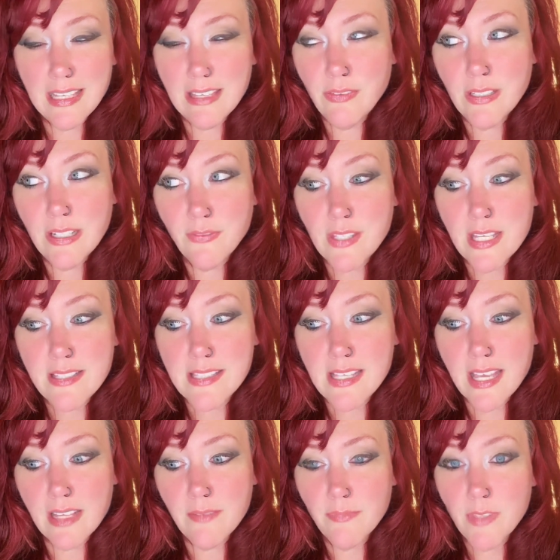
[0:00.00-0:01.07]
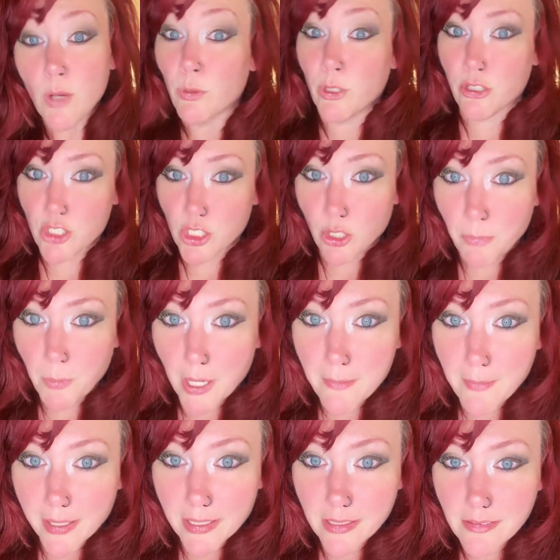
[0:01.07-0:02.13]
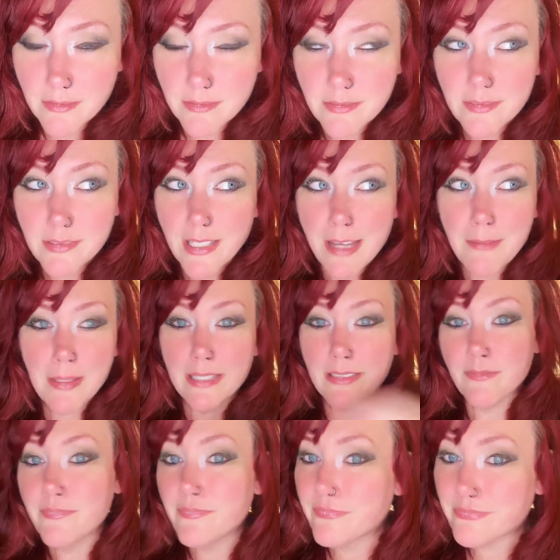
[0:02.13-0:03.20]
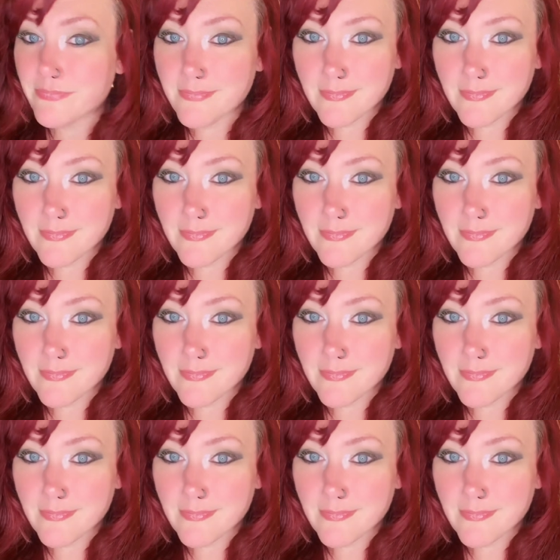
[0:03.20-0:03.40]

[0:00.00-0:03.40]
Even if they say, well, you should go pray about it. I mean,